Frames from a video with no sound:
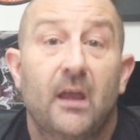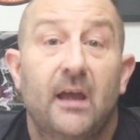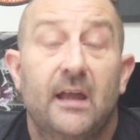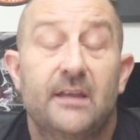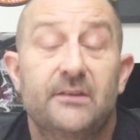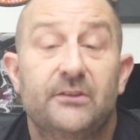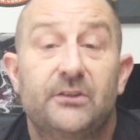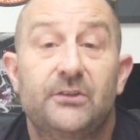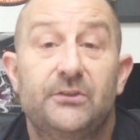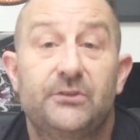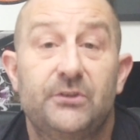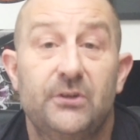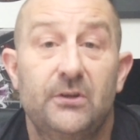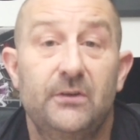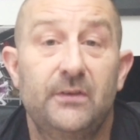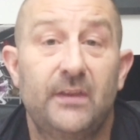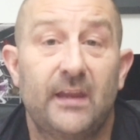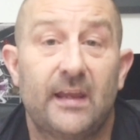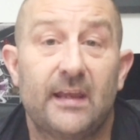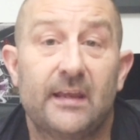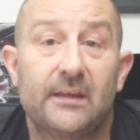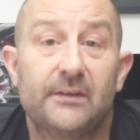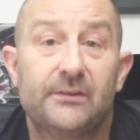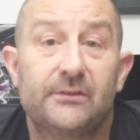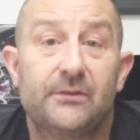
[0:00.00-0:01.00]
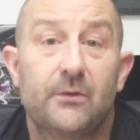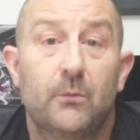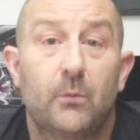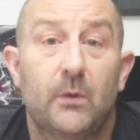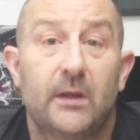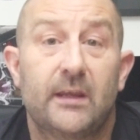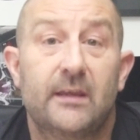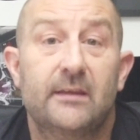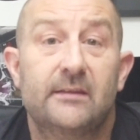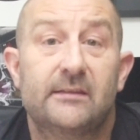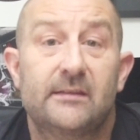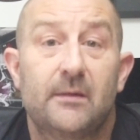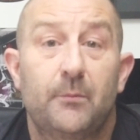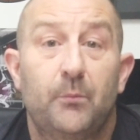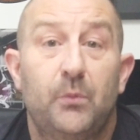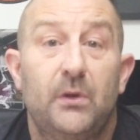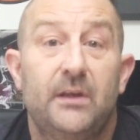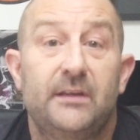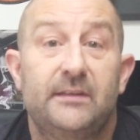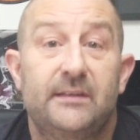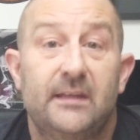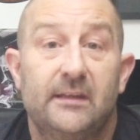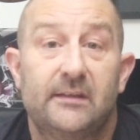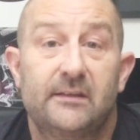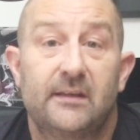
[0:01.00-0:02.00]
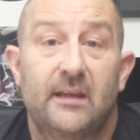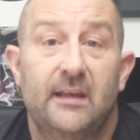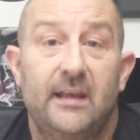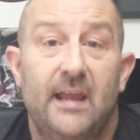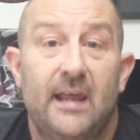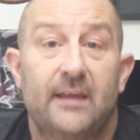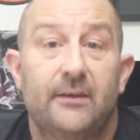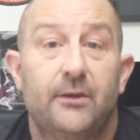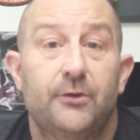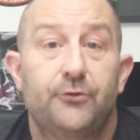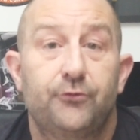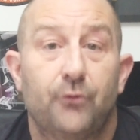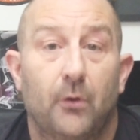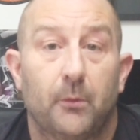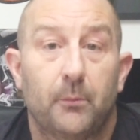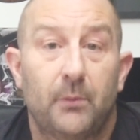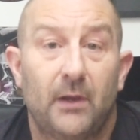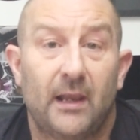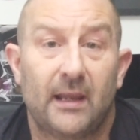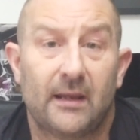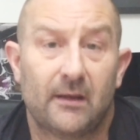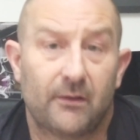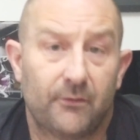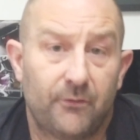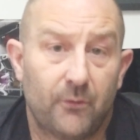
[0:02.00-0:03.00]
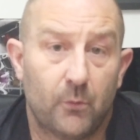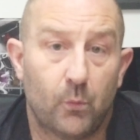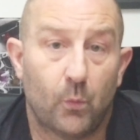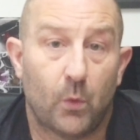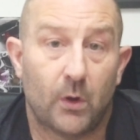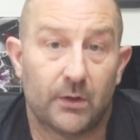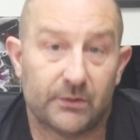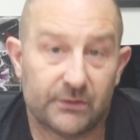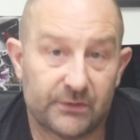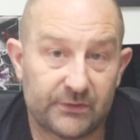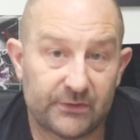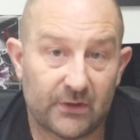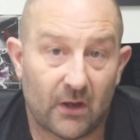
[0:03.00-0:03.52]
And to do this, we can simply disconnect the drop link from one